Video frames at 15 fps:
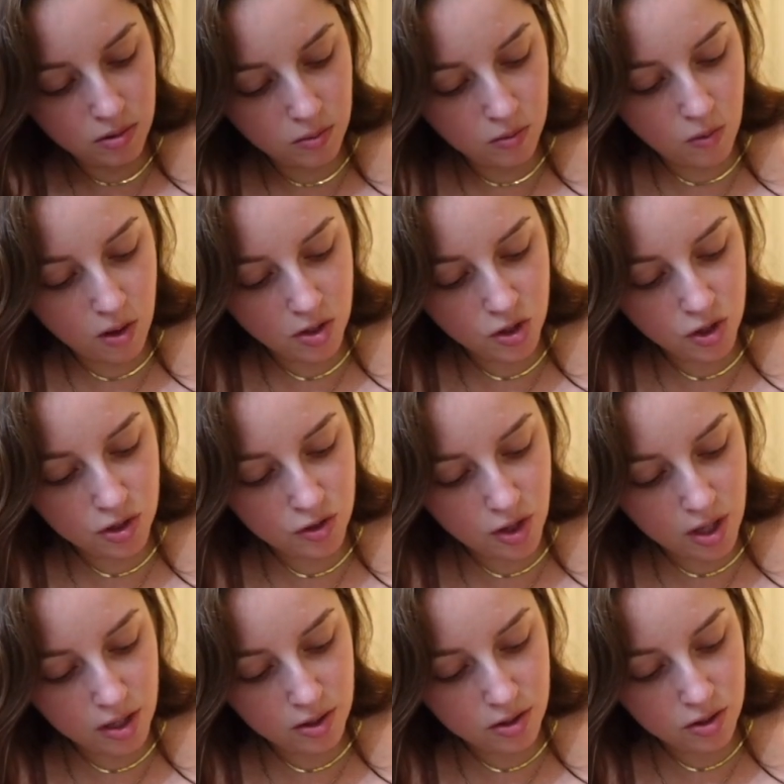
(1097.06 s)
washer and
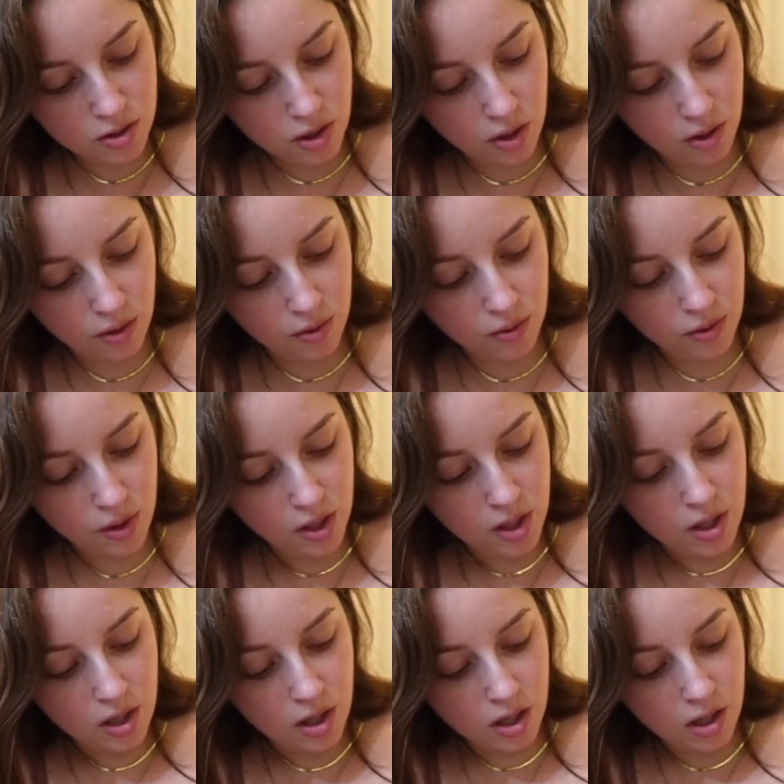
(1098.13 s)
dryer. So
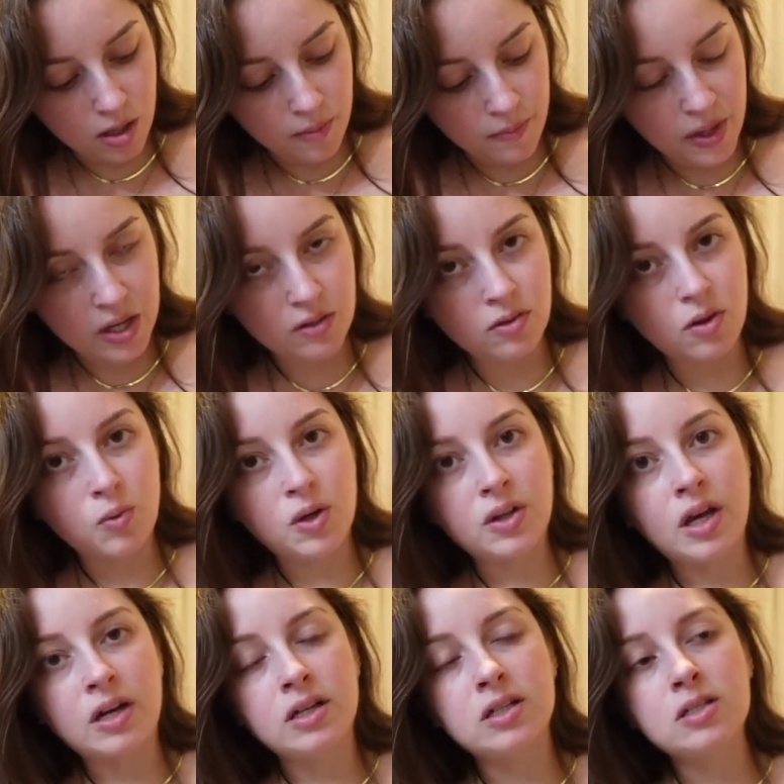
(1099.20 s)
I don't know where
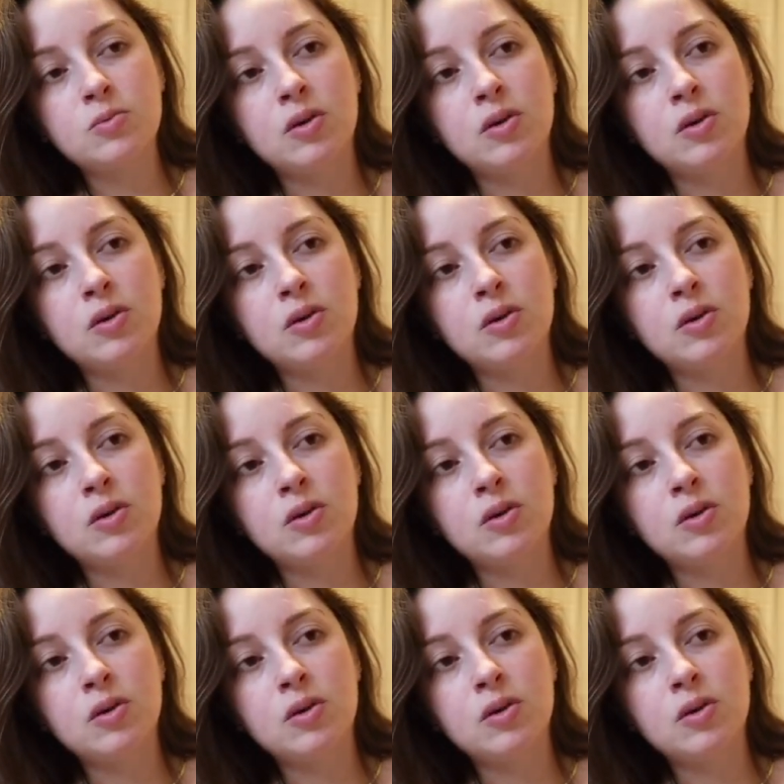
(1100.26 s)
that is.